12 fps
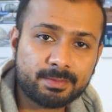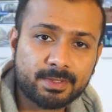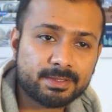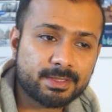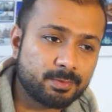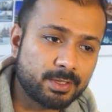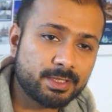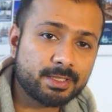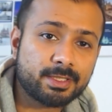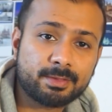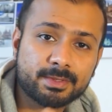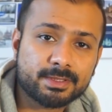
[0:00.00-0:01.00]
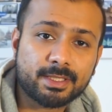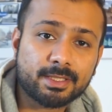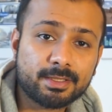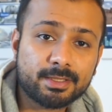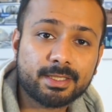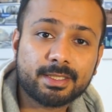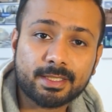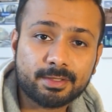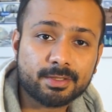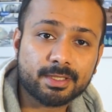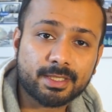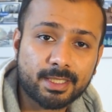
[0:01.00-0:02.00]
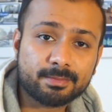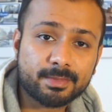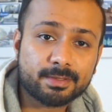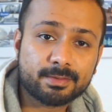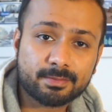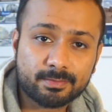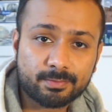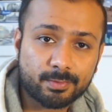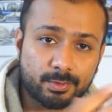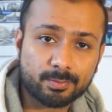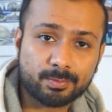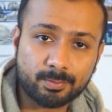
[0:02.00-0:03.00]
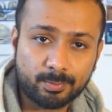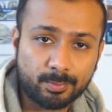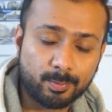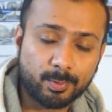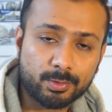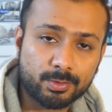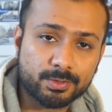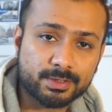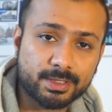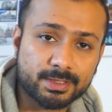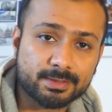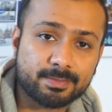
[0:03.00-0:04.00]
months in 1 year, 3 months in another year, then you can claim it for both those years.